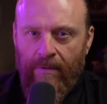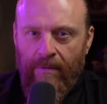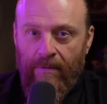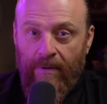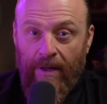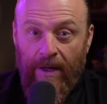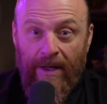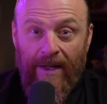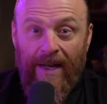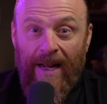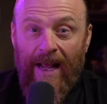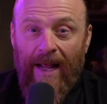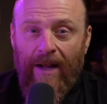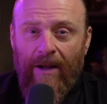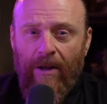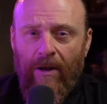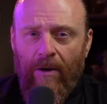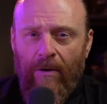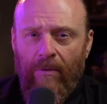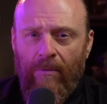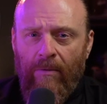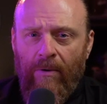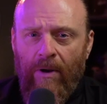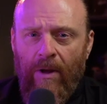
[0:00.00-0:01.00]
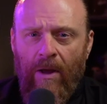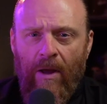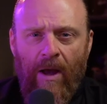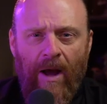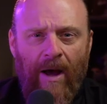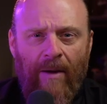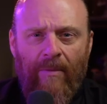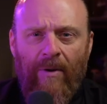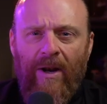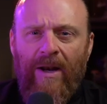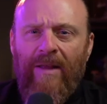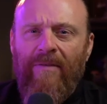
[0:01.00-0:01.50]
Let it echo.
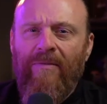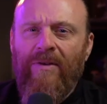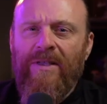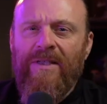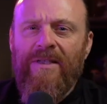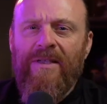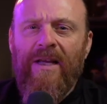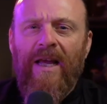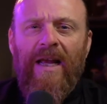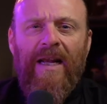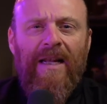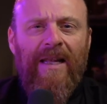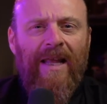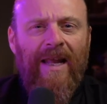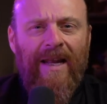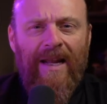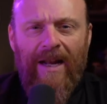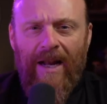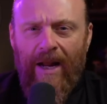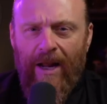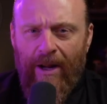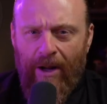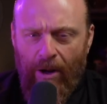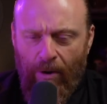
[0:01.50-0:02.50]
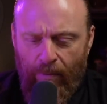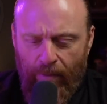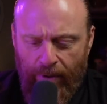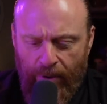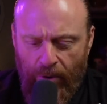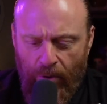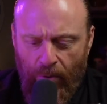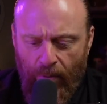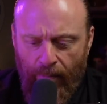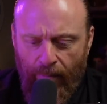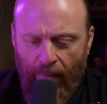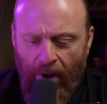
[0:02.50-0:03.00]
I'm not even saying let it echo in
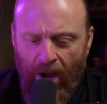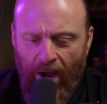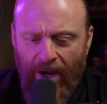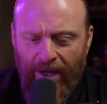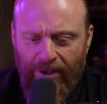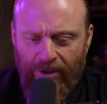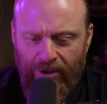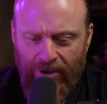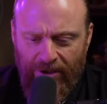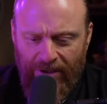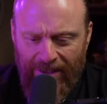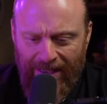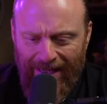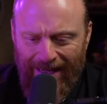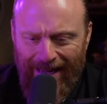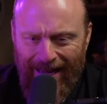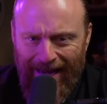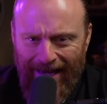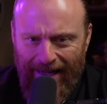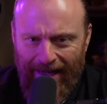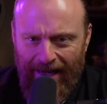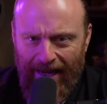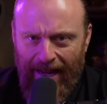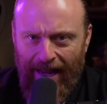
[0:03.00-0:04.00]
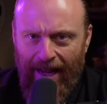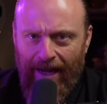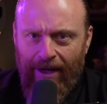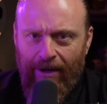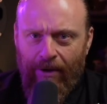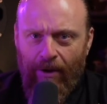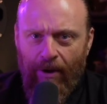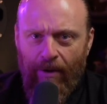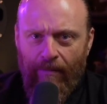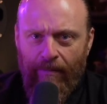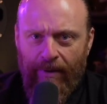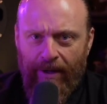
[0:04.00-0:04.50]
your mind, just let it
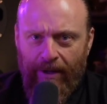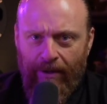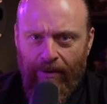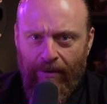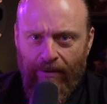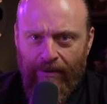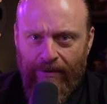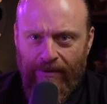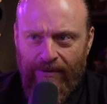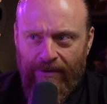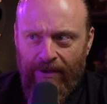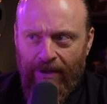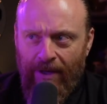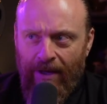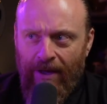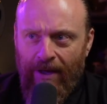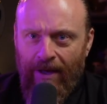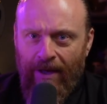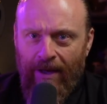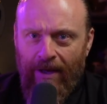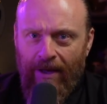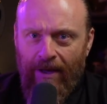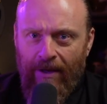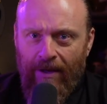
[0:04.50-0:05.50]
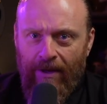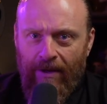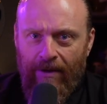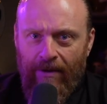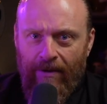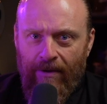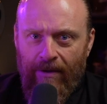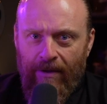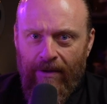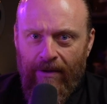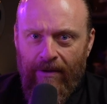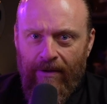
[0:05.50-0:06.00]
echo because
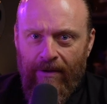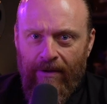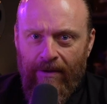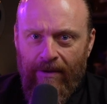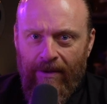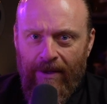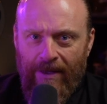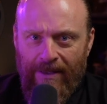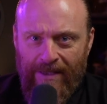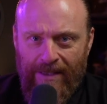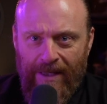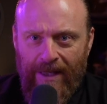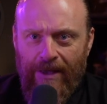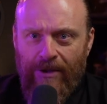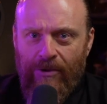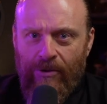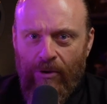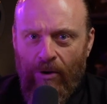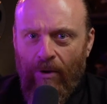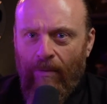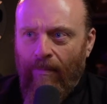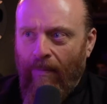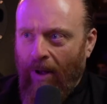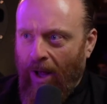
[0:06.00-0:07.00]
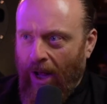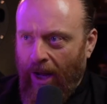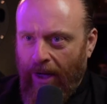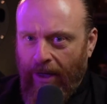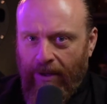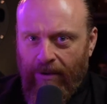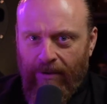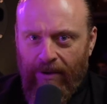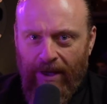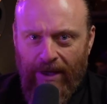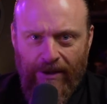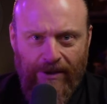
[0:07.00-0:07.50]
this is your
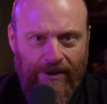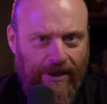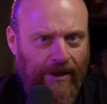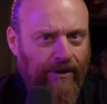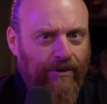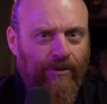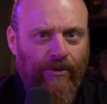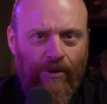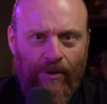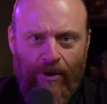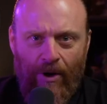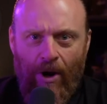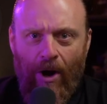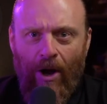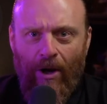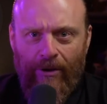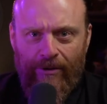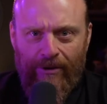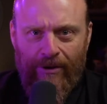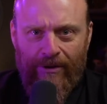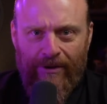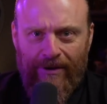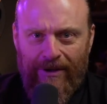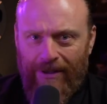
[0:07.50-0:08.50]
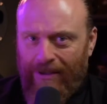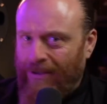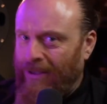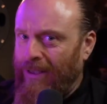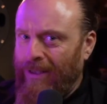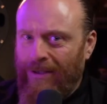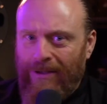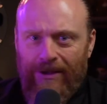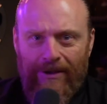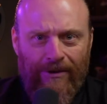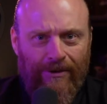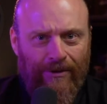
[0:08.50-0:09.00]
mind. This is your consciousness.
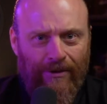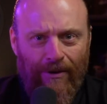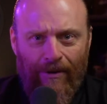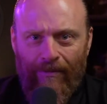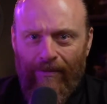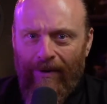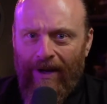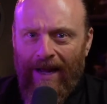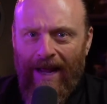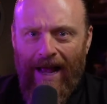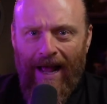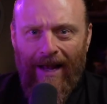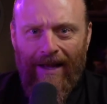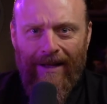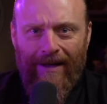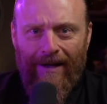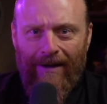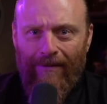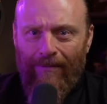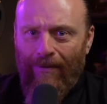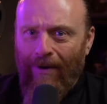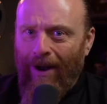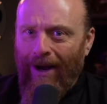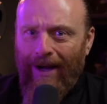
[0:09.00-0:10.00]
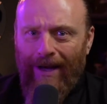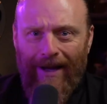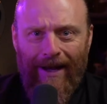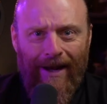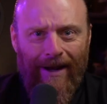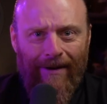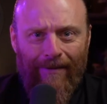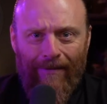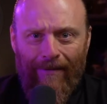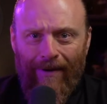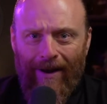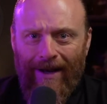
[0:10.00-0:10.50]
This is your reality right
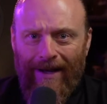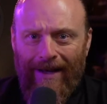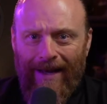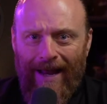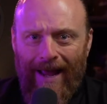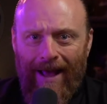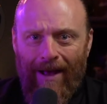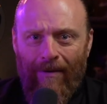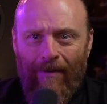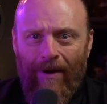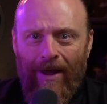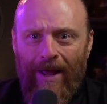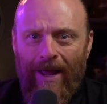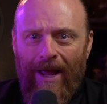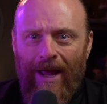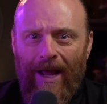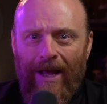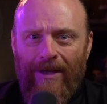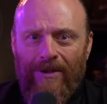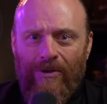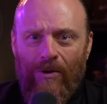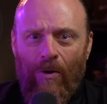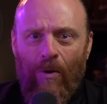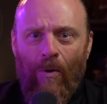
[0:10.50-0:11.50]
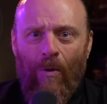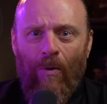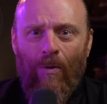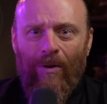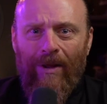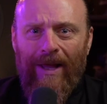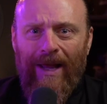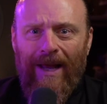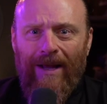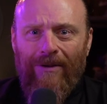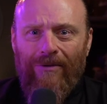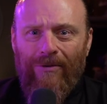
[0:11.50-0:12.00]
here, right now. It's
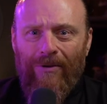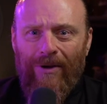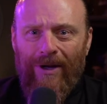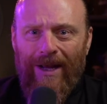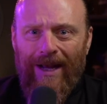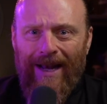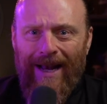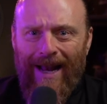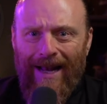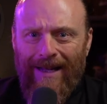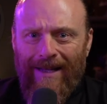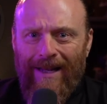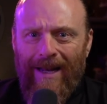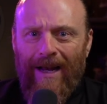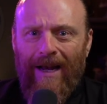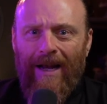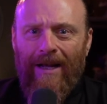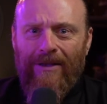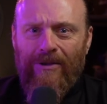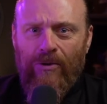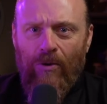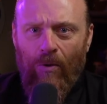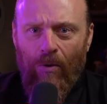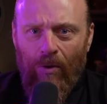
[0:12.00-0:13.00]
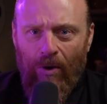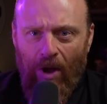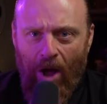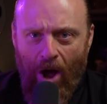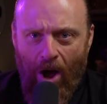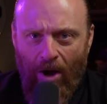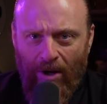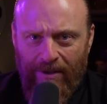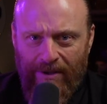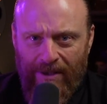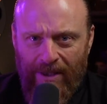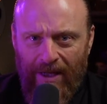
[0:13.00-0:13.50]
all interconnecting, it's all
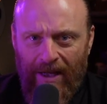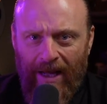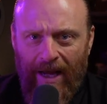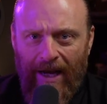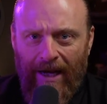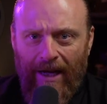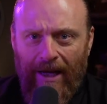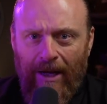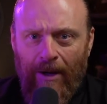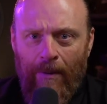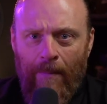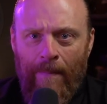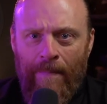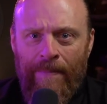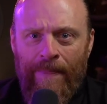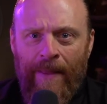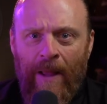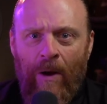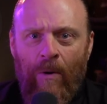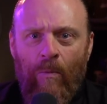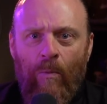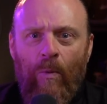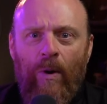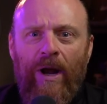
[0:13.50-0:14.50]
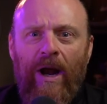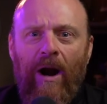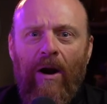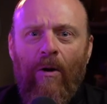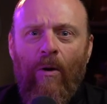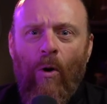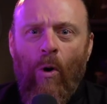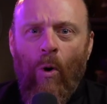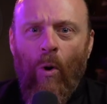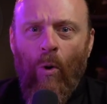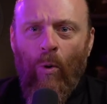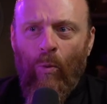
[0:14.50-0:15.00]
oscillating. We
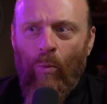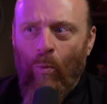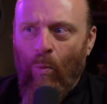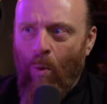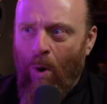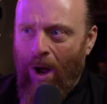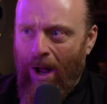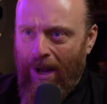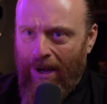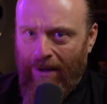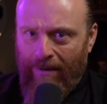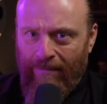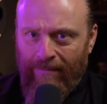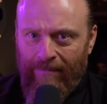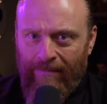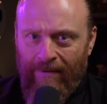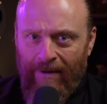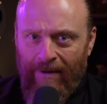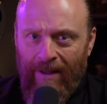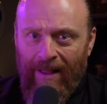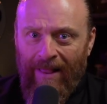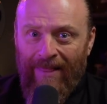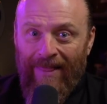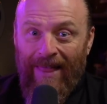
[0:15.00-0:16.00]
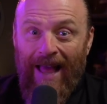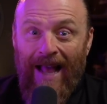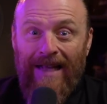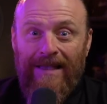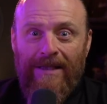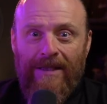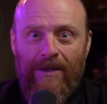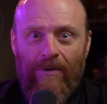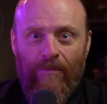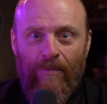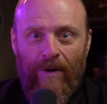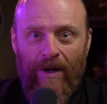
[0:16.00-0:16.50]
are all one.
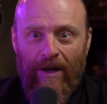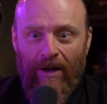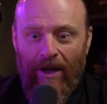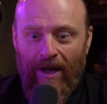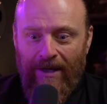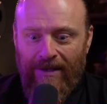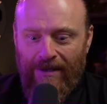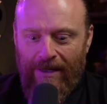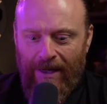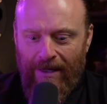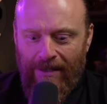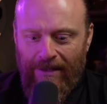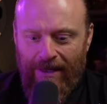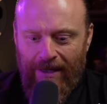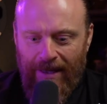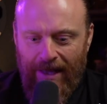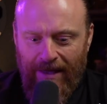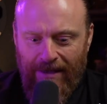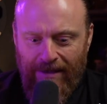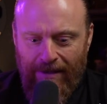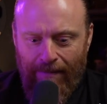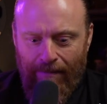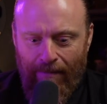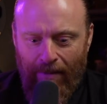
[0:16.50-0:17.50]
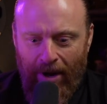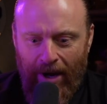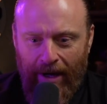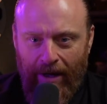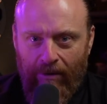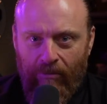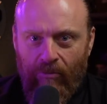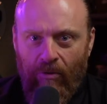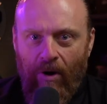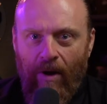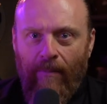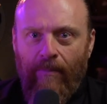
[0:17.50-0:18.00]
That's a realization. That's a
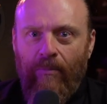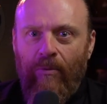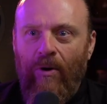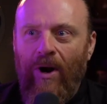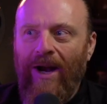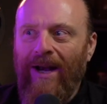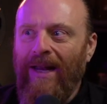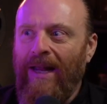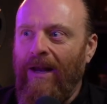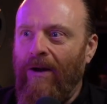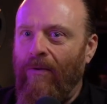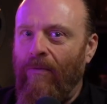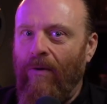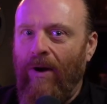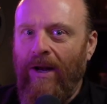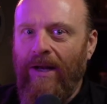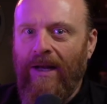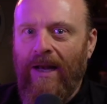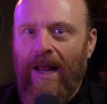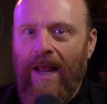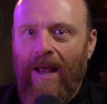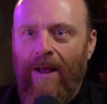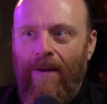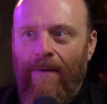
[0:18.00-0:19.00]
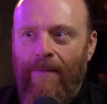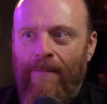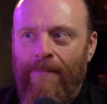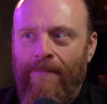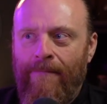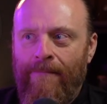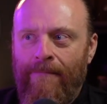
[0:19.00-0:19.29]
mic drop right here, right now.